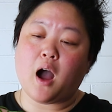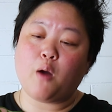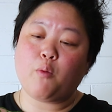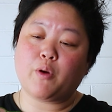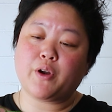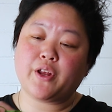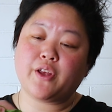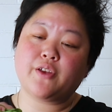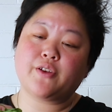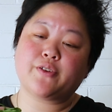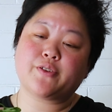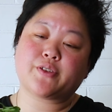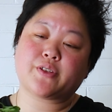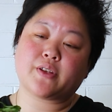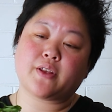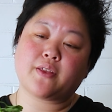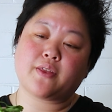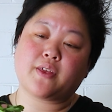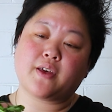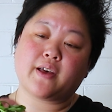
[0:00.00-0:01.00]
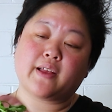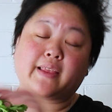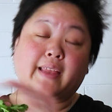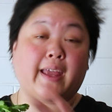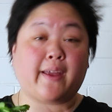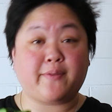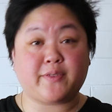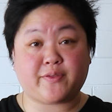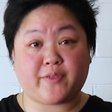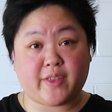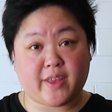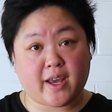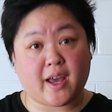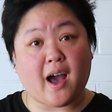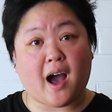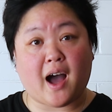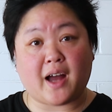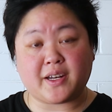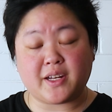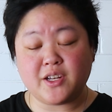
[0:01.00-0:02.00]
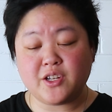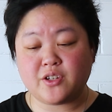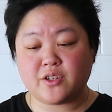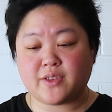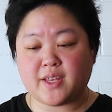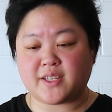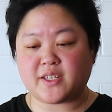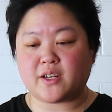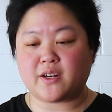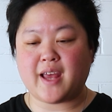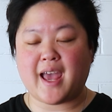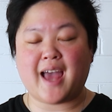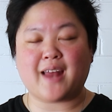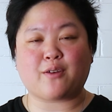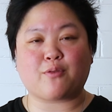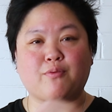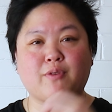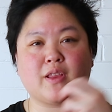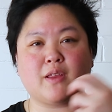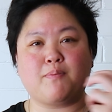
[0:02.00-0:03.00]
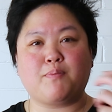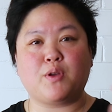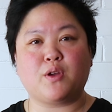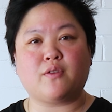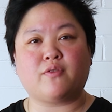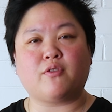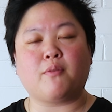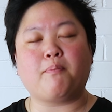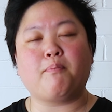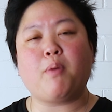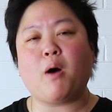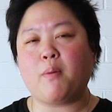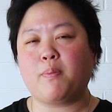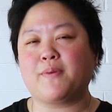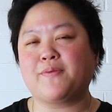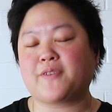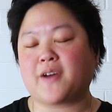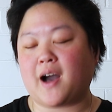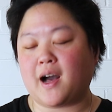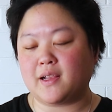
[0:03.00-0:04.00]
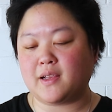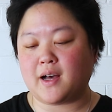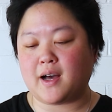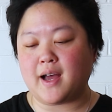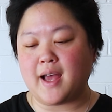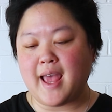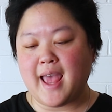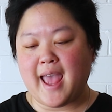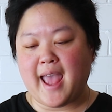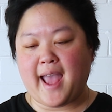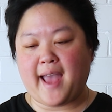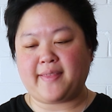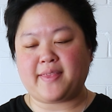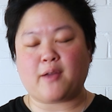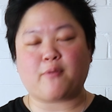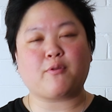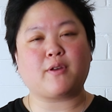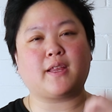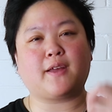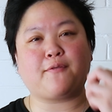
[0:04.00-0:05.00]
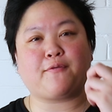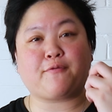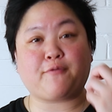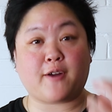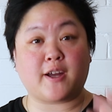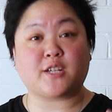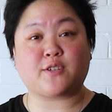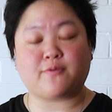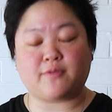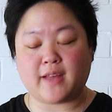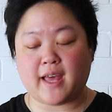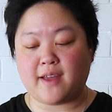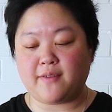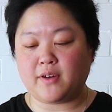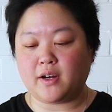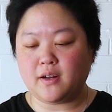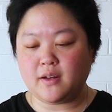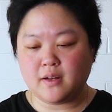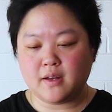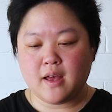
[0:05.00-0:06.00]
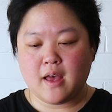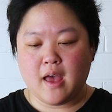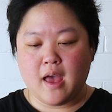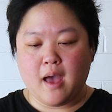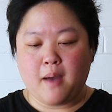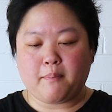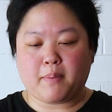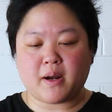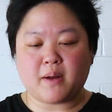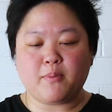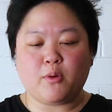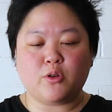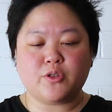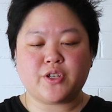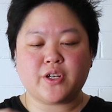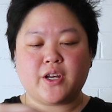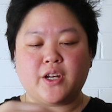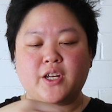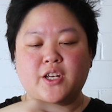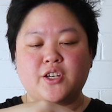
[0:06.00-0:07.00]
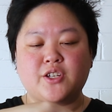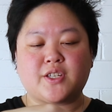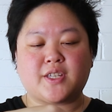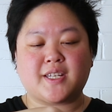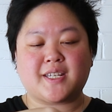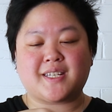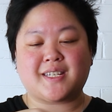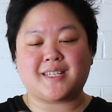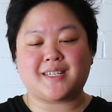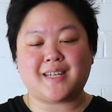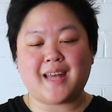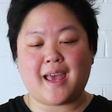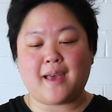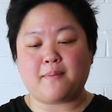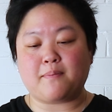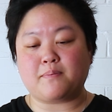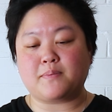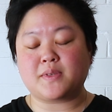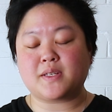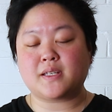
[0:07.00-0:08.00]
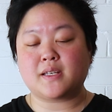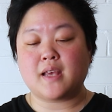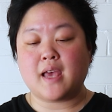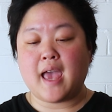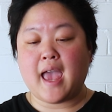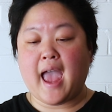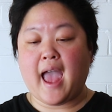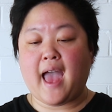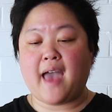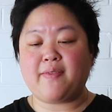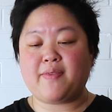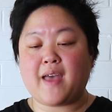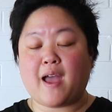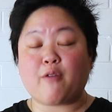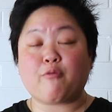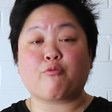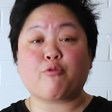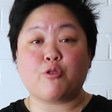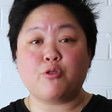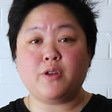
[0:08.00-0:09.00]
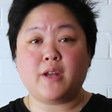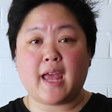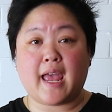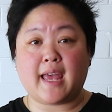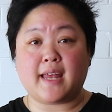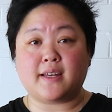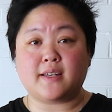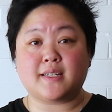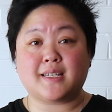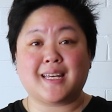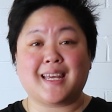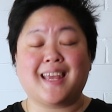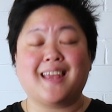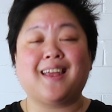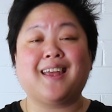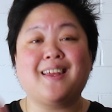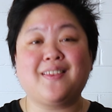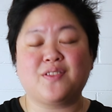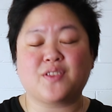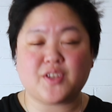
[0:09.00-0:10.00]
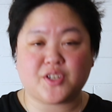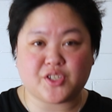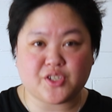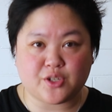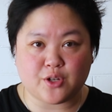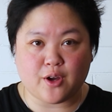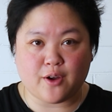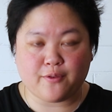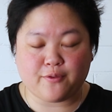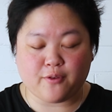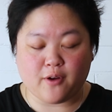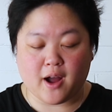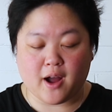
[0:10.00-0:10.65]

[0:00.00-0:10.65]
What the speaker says: I wanna use the leaves for the garnish. That's gonna add a really beautiful pop of color and that really fresh flavor. But I'm also gonna use the stems and that root end in the stir